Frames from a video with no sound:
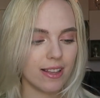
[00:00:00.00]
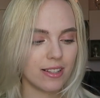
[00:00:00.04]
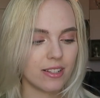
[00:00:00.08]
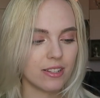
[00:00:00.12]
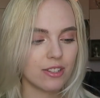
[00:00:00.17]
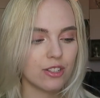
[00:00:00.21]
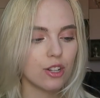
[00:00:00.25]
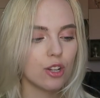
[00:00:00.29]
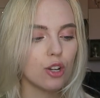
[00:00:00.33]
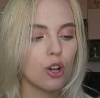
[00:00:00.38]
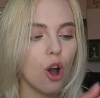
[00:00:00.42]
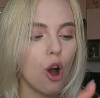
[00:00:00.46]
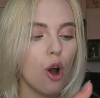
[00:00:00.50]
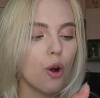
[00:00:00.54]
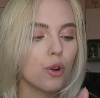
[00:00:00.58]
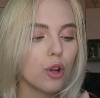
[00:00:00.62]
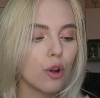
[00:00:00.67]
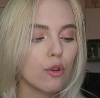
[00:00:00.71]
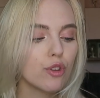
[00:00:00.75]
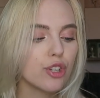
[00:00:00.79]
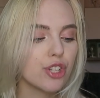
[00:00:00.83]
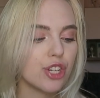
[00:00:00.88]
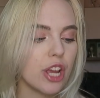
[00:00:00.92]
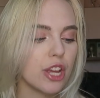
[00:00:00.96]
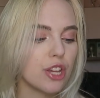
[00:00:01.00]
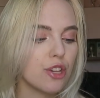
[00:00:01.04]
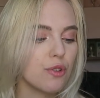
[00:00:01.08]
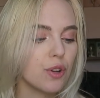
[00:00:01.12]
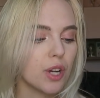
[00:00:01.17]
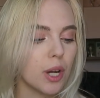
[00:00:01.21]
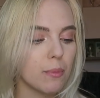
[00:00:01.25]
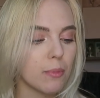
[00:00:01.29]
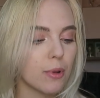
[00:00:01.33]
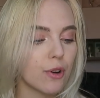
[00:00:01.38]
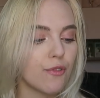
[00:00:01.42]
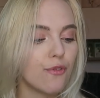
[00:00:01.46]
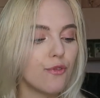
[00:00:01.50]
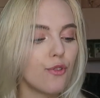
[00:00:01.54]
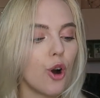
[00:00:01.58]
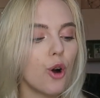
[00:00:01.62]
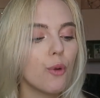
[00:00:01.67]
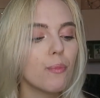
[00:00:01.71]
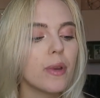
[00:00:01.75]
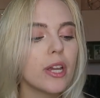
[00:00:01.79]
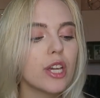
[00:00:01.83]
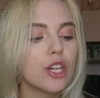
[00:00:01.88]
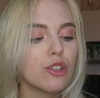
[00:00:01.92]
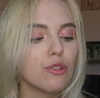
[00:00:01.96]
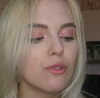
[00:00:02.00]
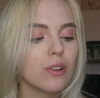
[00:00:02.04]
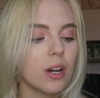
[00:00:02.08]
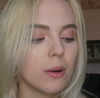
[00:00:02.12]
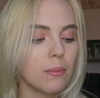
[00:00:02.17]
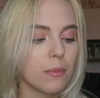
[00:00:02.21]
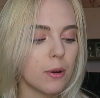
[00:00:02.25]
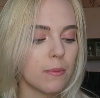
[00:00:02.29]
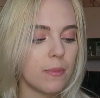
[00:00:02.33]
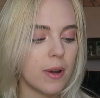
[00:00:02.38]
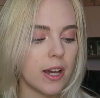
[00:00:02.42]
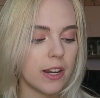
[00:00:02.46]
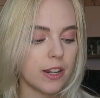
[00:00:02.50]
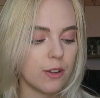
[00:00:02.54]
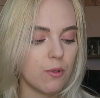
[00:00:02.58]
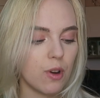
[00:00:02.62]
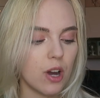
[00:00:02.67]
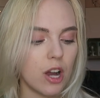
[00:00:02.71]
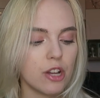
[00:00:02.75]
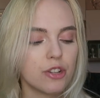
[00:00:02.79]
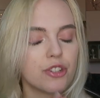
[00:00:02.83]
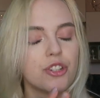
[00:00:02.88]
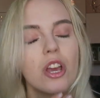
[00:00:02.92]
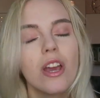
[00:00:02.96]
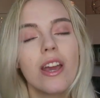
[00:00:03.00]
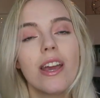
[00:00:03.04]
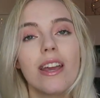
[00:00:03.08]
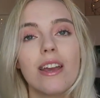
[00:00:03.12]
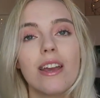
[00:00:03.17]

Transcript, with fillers: This is the Cocoa Shea Cucumber Foaming Cucumber Body Wash.